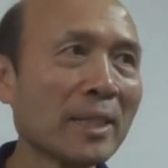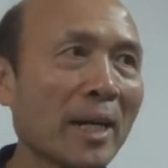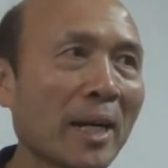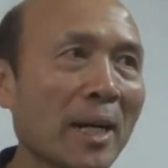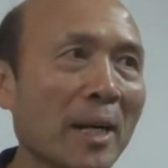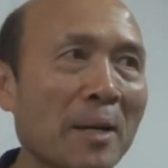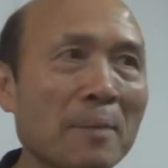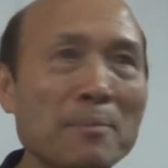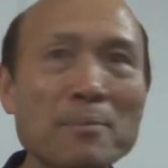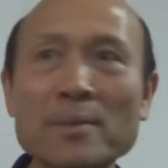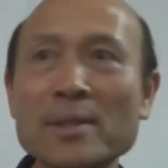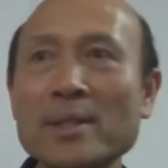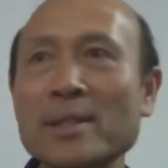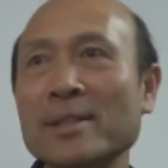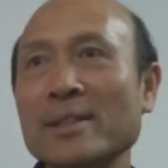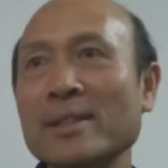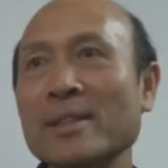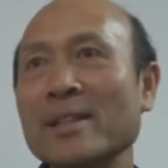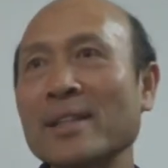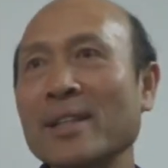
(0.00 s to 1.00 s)
Um,
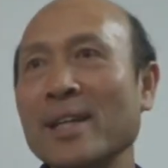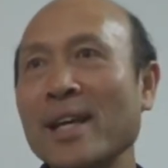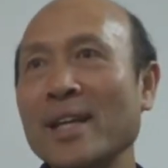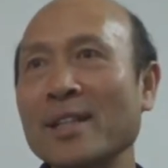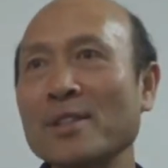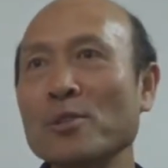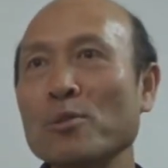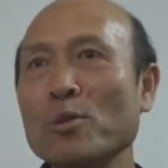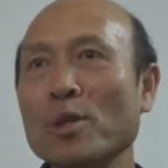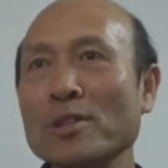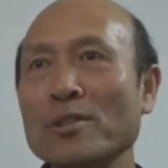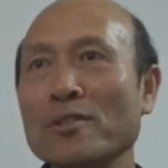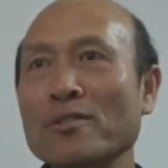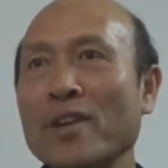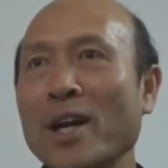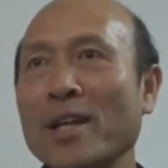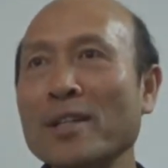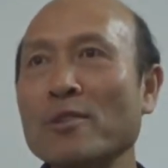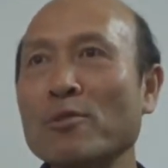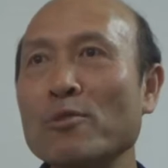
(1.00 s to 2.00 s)
and you want to
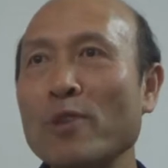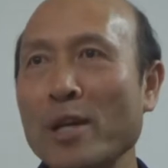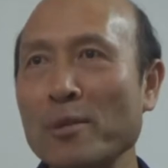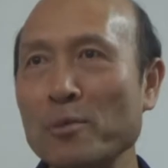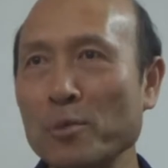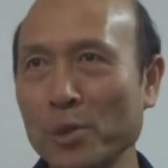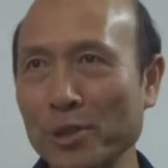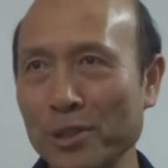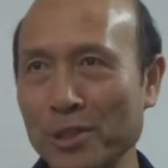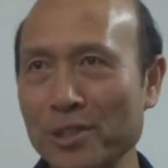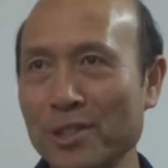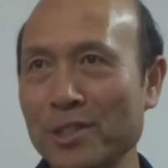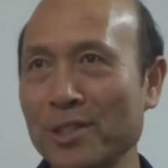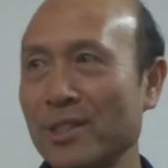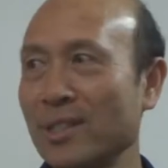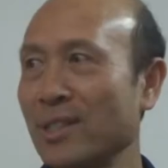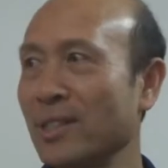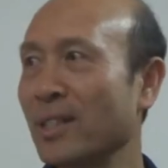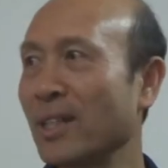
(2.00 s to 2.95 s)
find the right words.